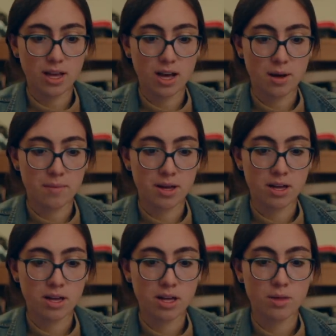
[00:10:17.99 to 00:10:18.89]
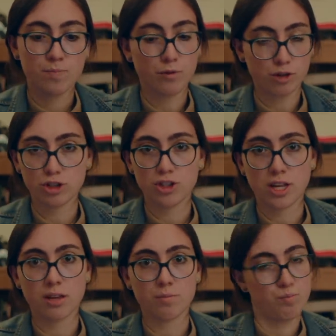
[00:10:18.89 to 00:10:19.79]
Um, the first
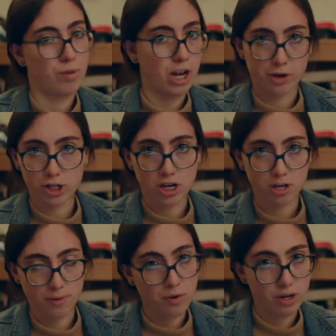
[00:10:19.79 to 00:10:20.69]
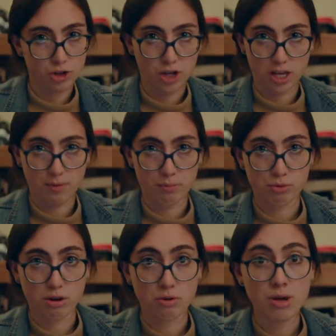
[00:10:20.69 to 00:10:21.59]
thing that I already talked about when I was talking about
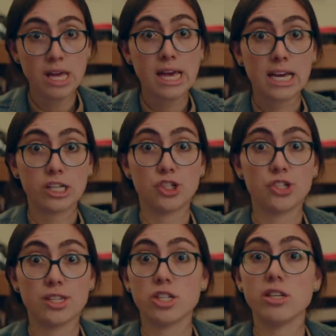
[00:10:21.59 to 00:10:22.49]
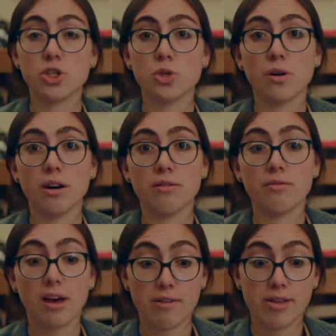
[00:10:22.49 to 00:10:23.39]
pro is just this issue
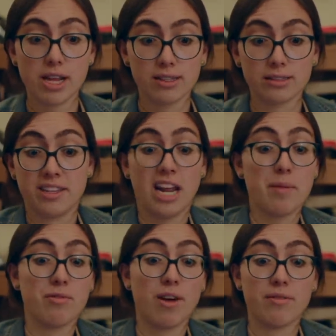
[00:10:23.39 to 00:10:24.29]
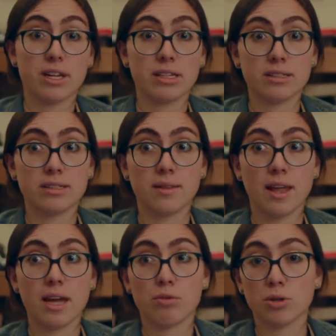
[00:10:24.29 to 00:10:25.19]
of evidence, the type of evidence
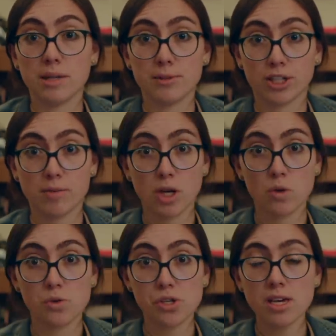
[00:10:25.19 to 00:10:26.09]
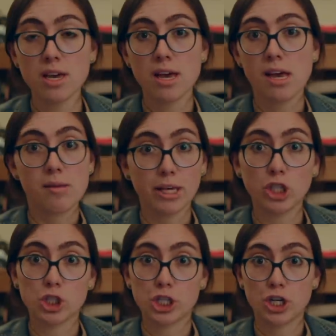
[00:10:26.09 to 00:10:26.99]
that pro teams are going to be using. Make
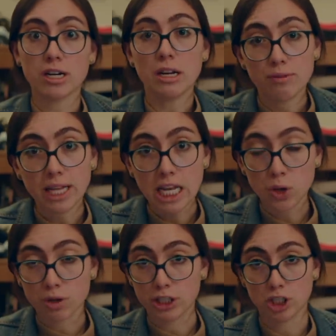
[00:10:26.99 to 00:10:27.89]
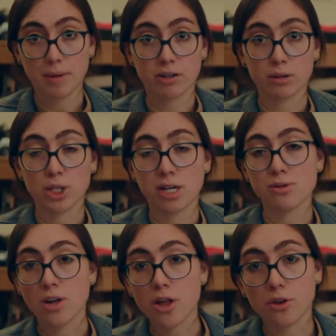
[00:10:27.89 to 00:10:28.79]
sure they're not conflating universal background
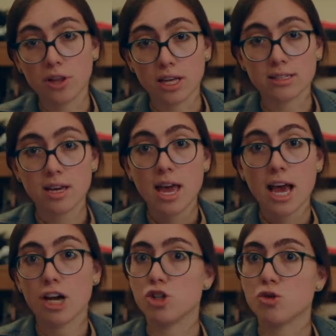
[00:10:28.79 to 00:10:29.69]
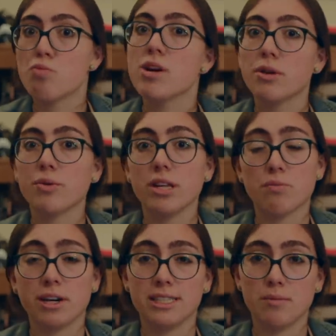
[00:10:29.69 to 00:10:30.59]
checks with other things, and just really, really
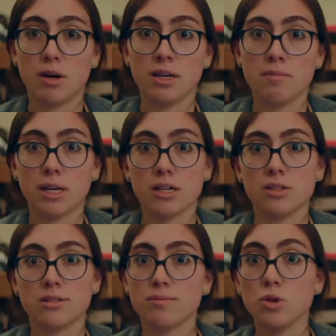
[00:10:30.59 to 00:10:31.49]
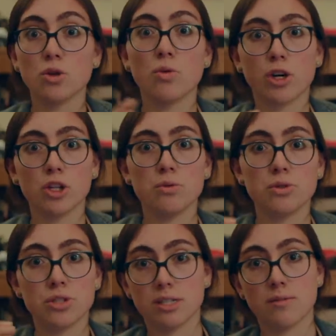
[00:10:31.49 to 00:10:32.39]
press them on it because you don't want to
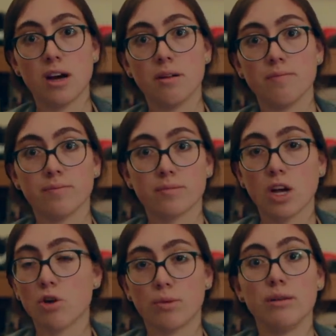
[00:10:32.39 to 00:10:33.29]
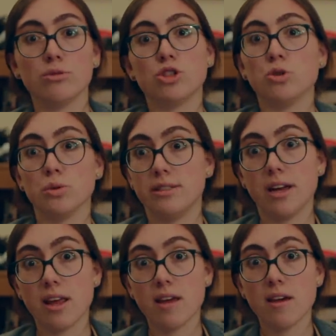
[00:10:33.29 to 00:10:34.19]
lose um, a round to a
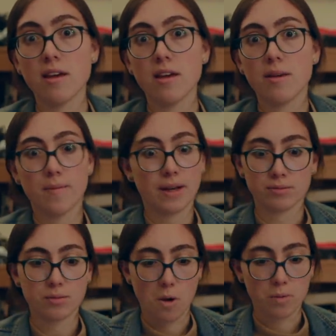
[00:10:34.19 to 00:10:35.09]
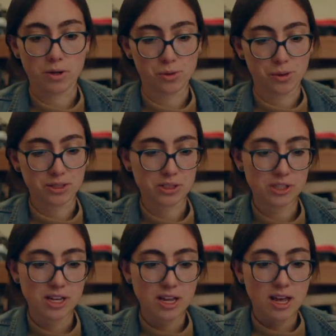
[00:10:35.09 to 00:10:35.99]
study. That's always the worst.